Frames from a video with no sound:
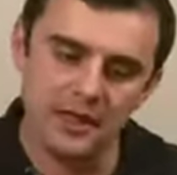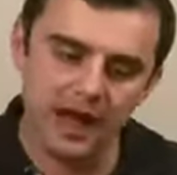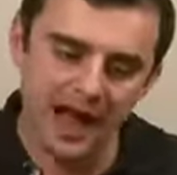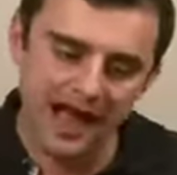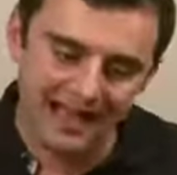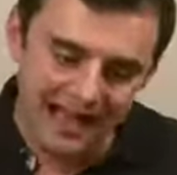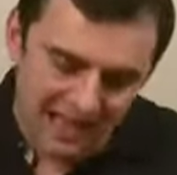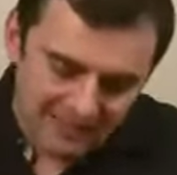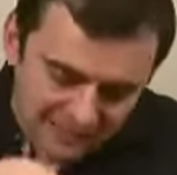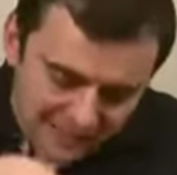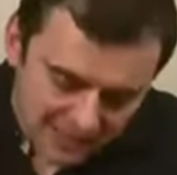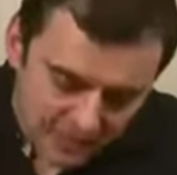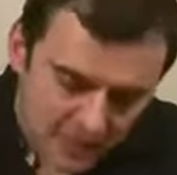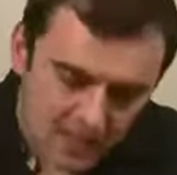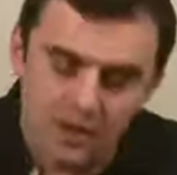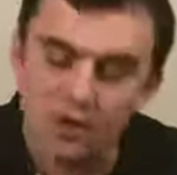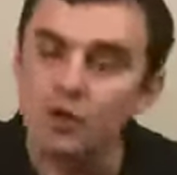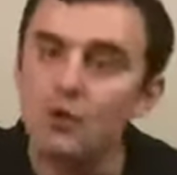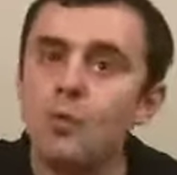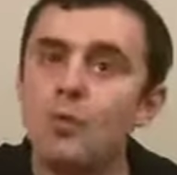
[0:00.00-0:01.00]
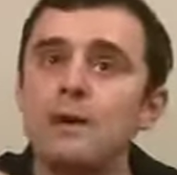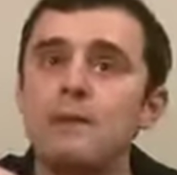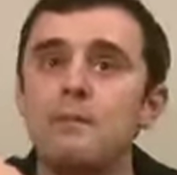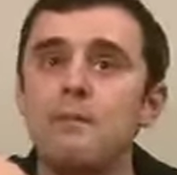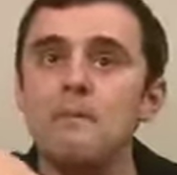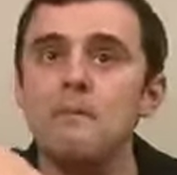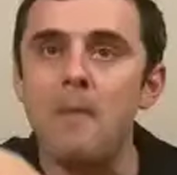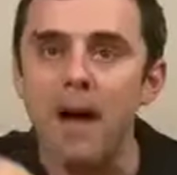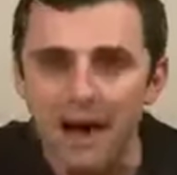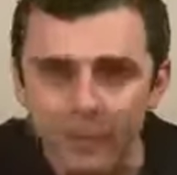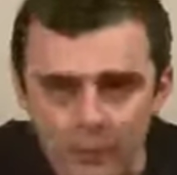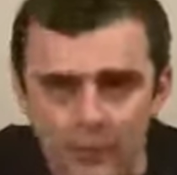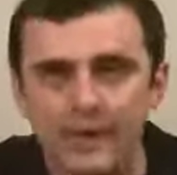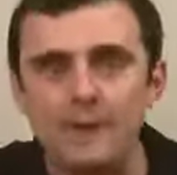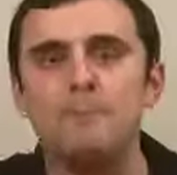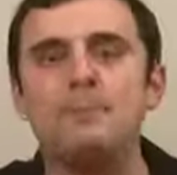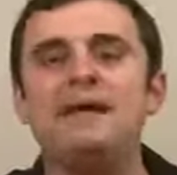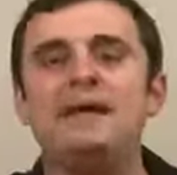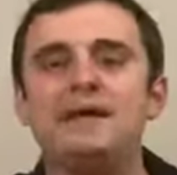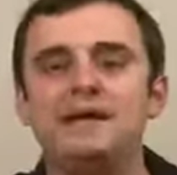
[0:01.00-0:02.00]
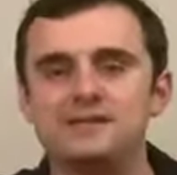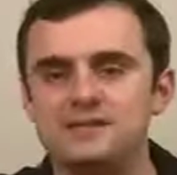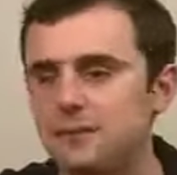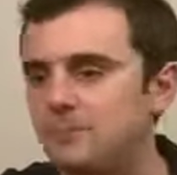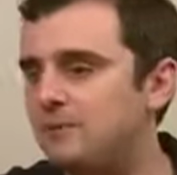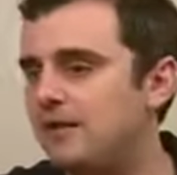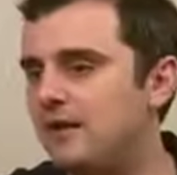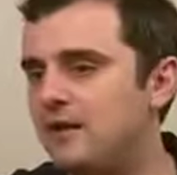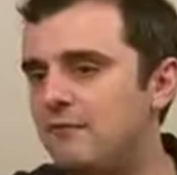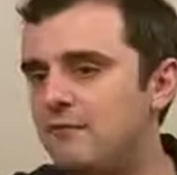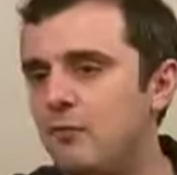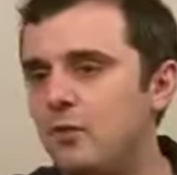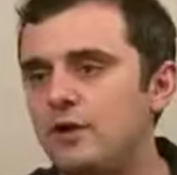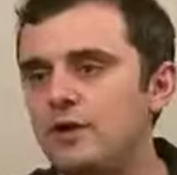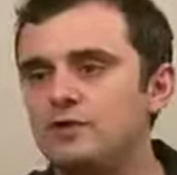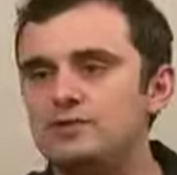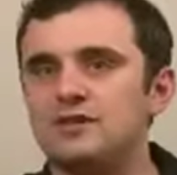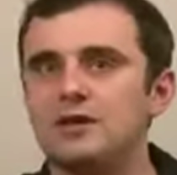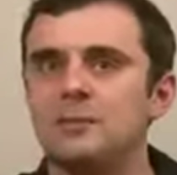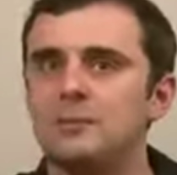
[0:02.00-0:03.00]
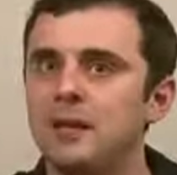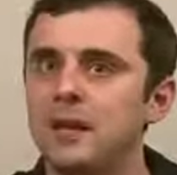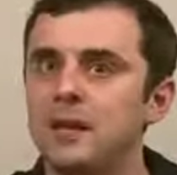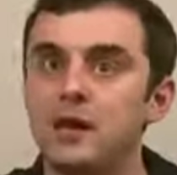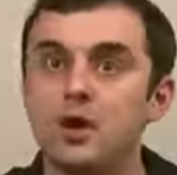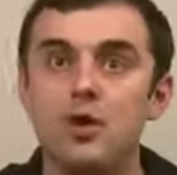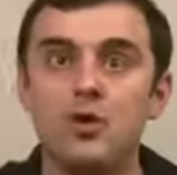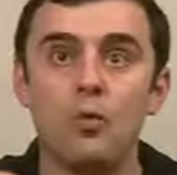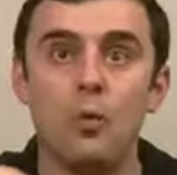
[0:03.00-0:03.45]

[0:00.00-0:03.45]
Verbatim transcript: I, I think when my Wikipedia is updated in 40 years, they're gonna be like,